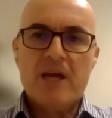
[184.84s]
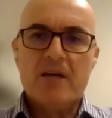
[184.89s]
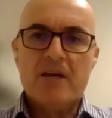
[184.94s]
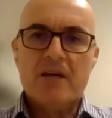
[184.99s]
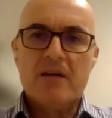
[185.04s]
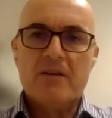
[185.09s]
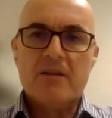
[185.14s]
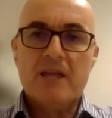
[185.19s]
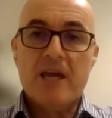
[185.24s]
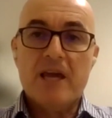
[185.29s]
their
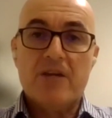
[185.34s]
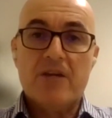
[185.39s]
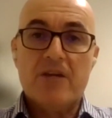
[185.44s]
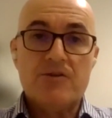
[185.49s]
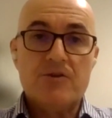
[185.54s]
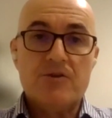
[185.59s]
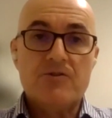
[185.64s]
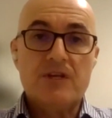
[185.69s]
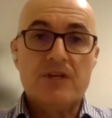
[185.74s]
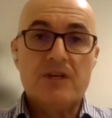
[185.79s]

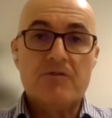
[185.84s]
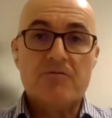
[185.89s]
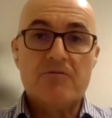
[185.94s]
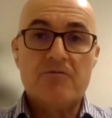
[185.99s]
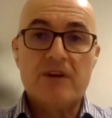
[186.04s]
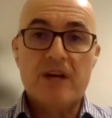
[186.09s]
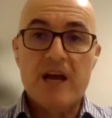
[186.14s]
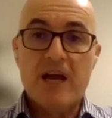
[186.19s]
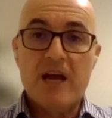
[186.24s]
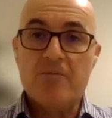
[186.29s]
interest in
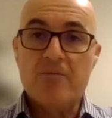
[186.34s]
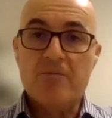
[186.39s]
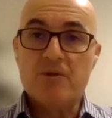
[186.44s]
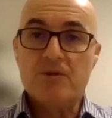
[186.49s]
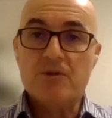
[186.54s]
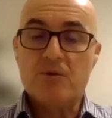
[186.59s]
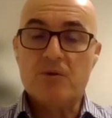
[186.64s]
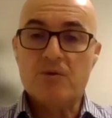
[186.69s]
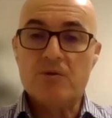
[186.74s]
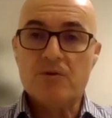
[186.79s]
Vanadium
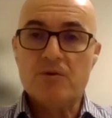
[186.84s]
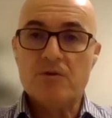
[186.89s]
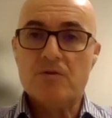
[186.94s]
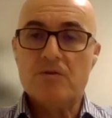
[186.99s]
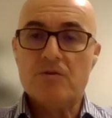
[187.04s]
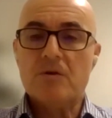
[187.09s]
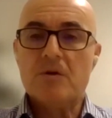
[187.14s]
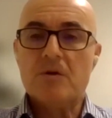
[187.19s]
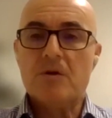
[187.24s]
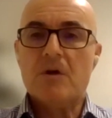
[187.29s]

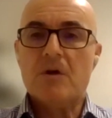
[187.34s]
Resources,